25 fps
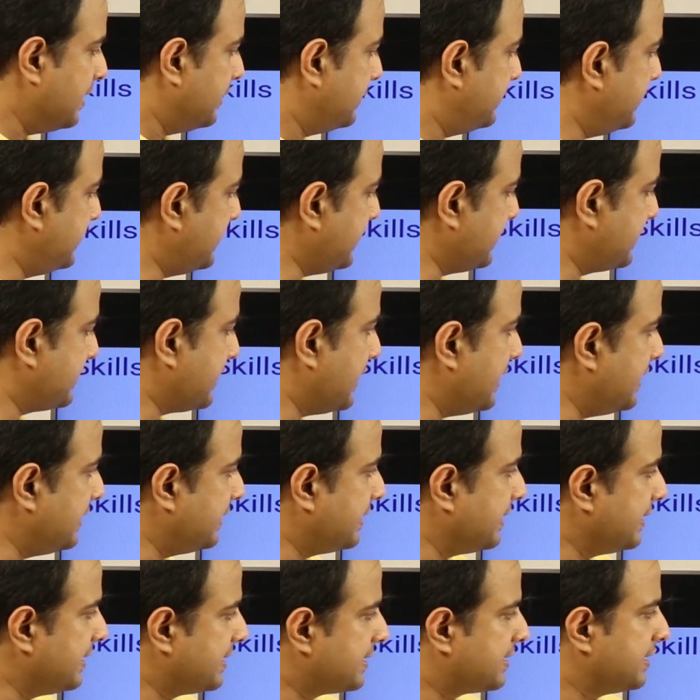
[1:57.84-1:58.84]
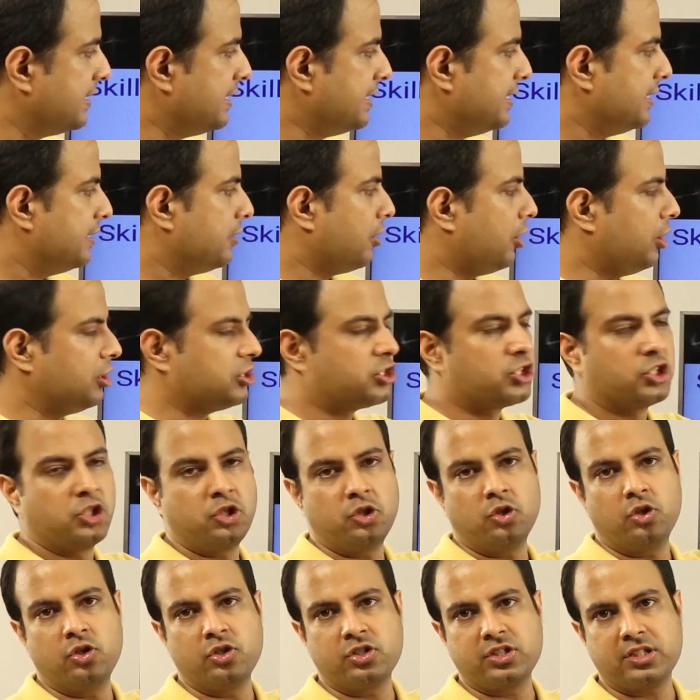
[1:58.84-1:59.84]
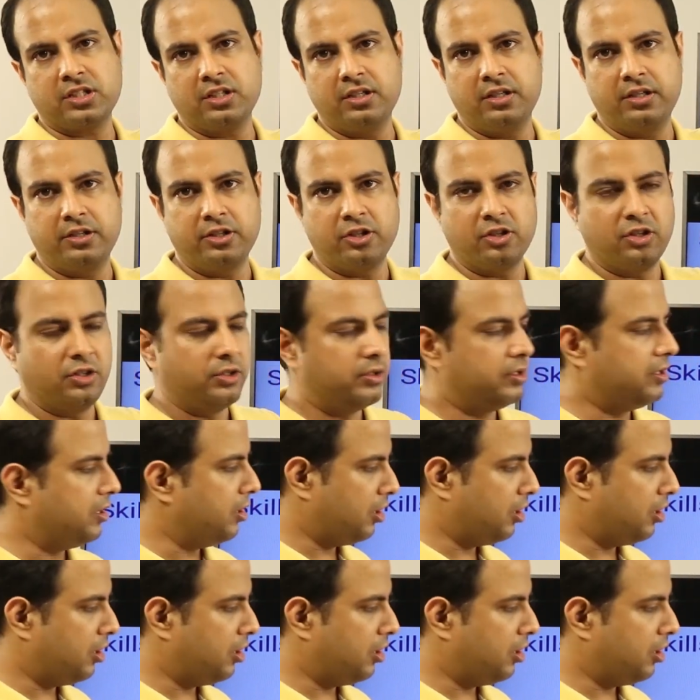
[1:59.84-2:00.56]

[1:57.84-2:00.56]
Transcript: data scientist also knows you know